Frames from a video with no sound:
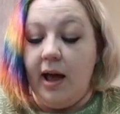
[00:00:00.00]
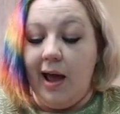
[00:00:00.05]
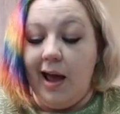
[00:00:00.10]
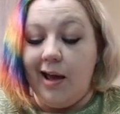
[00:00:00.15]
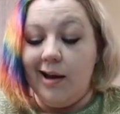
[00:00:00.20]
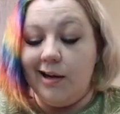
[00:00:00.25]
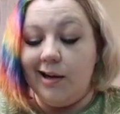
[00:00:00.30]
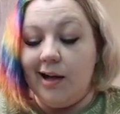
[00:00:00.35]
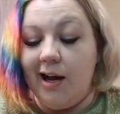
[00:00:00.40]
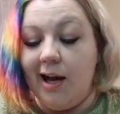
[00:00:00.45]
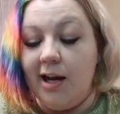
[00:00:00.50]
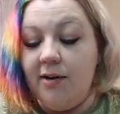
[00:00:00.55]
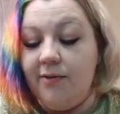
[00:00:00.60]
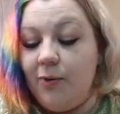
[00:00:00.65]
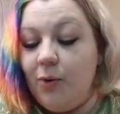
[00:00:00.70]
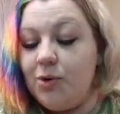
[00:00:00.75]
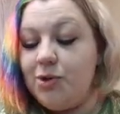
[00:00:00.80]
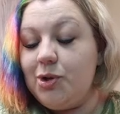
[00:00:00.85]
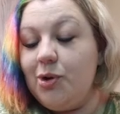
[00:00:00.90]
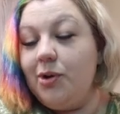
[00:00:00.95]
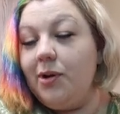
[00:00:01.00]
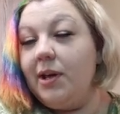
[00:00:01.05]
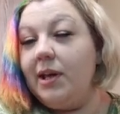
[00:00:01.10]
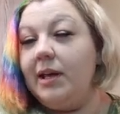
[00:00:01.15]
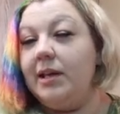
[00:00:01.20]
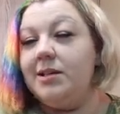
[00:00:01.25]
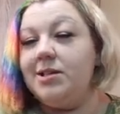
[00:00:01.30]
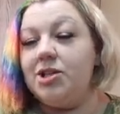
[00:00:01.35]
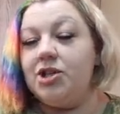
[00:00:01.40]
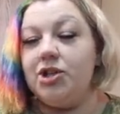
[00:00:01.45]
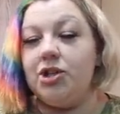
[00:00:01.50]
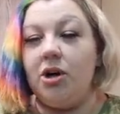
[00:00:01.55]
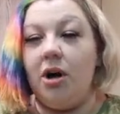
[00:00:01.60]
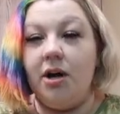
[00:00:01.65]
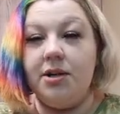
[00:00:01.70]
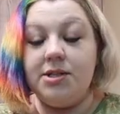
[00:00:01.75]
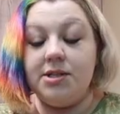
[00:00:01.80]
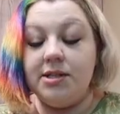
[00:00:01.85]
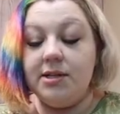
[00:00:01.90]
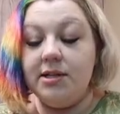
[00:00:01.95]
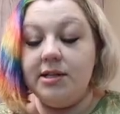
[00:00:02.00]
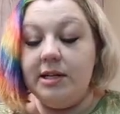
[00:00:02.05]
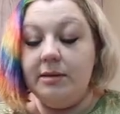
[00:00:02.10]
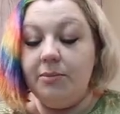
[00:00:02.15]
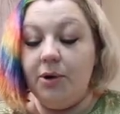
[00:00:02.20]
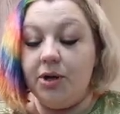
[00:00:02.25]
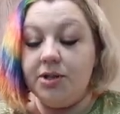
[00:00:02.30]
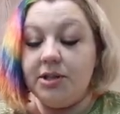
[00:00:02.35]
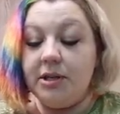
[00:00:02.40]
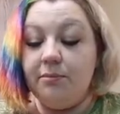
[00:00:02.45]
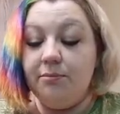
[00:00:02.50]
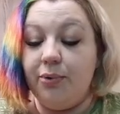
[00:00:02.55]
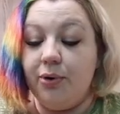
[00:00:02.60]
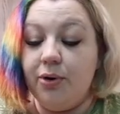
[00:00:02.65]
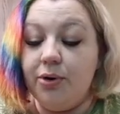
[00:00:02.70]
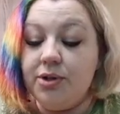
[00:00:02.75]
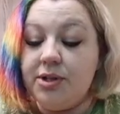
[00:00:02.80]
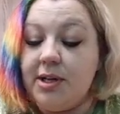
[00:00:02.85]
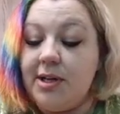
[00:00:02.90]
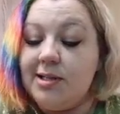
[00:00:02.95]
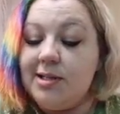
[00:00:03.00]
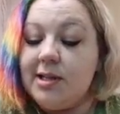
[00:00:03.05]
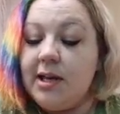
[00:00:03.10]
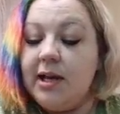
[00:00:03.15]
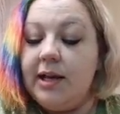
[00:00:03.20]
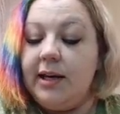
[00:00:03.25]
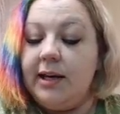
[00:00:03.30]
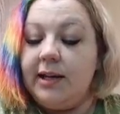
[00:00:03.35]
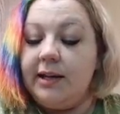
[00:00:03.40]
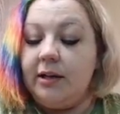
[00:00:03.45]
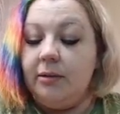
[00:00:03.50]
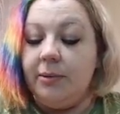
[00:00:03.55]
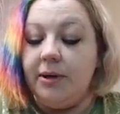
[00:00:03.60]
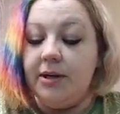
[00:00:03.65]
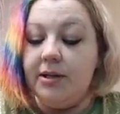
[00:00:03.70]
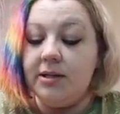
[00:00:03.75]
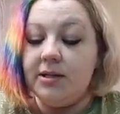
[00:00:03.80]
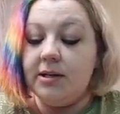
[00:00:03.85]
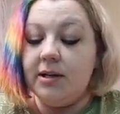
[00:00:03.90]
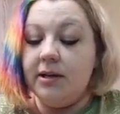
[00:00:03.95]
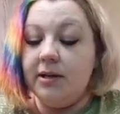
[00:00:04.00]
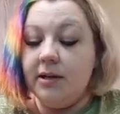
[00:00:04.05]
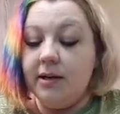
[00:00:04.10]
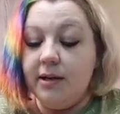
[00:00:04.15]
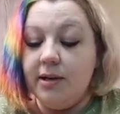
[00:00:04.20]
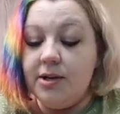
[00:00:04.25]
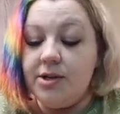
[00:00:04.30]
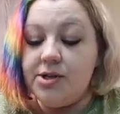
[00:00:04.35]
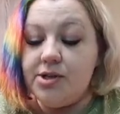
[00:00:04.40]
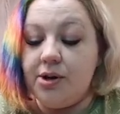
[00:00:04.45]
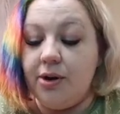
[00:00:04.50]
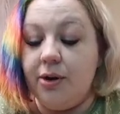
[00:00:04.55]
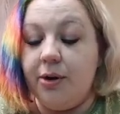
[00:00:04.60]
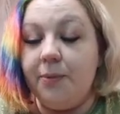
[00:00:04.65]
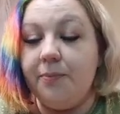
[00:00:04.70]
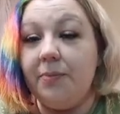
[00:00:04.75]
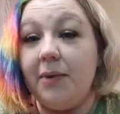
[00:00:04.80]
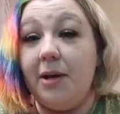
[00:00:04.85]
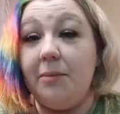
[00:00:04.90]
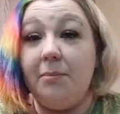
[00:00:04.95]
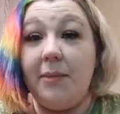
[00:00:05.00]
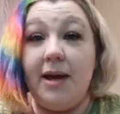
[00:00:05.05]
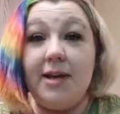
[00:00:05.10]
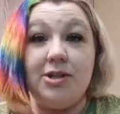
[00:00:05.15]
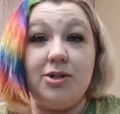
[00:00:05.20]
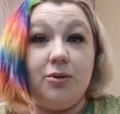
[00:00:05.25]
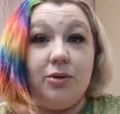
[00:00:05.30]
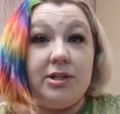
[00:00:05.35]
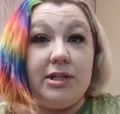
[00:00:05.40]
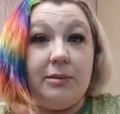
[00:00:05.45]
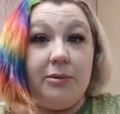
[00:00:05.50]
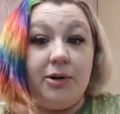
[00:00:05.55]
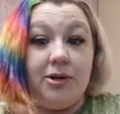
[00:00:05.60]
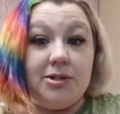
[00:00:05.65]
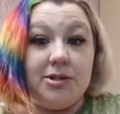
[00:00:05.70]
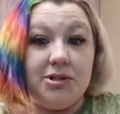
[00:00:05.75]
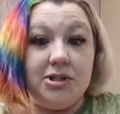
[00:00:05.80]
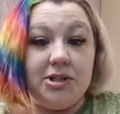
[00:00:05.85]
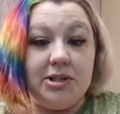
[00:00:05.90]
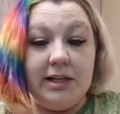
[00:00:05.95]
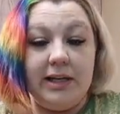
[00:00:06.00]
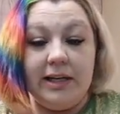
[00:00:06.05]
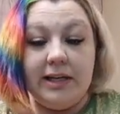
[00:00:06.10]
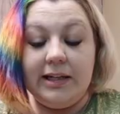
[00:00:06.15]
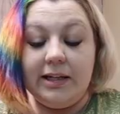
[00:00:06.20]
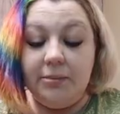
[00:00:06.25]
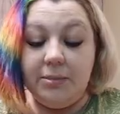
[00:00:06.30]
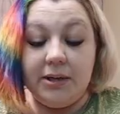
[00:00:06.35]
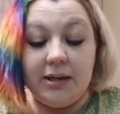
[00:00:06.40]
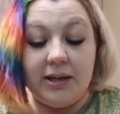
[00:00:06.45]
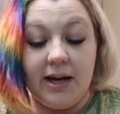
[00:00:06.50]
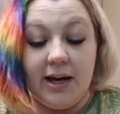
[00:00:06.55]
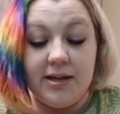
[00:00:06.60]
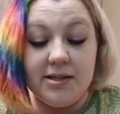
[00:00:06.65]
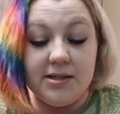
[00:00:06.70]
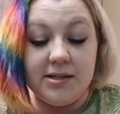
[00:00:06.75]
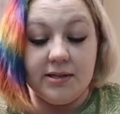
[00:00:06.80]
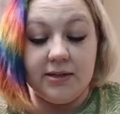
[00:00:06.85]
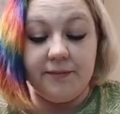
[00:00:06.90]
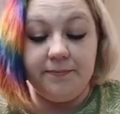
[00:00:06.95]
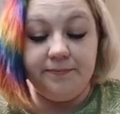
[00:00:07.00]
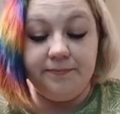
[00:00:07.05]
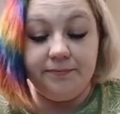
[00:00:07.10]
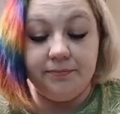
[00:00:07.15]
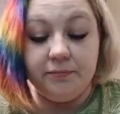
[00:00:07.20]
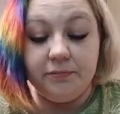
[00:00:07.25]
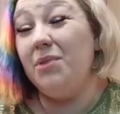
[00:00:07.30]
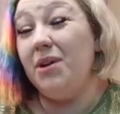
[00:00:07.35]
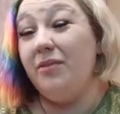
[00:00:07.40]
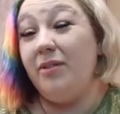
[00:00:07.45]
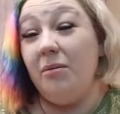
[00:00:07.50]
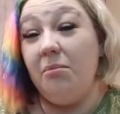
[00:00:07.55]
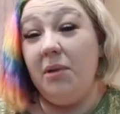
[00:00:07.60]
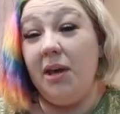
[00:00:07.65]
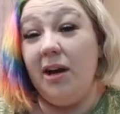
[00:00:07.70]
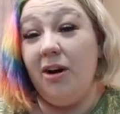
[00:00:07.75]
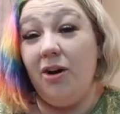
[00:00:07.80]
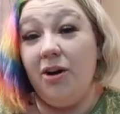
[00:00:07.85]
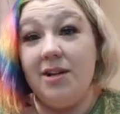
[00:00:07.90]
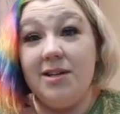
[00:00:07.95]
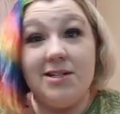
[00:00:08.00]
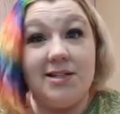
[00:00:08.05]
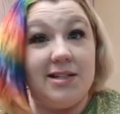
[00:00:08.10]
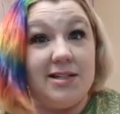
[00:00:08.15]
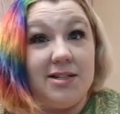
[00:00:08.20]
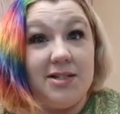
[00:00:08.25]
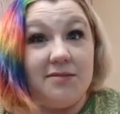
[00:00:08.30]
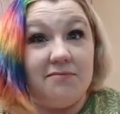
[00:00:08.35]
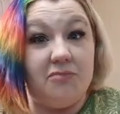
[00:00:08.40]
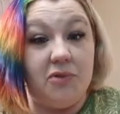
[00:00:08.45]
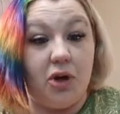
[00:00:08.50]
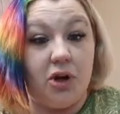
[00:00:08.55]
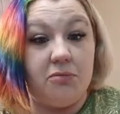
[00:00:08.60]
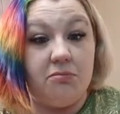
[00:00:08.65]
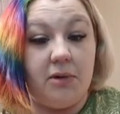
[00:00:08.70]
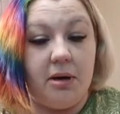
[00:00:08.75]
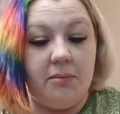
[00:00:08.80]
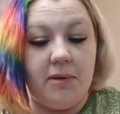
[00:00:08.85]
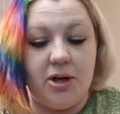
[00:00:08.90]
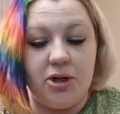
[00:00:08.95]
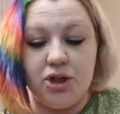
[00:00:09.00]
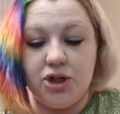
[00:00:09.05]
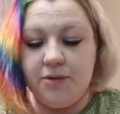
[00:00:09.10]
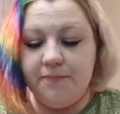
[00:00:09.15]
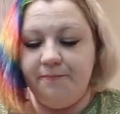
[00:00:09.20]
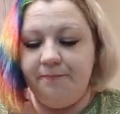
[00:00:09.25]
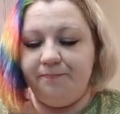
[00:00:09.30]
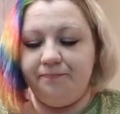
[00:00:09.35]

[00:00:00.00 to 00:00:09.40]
And it kind of also starts the debossing process a little bit. So it makes your deboss just a little bit nicer. But if I'm being honest, it's not by much.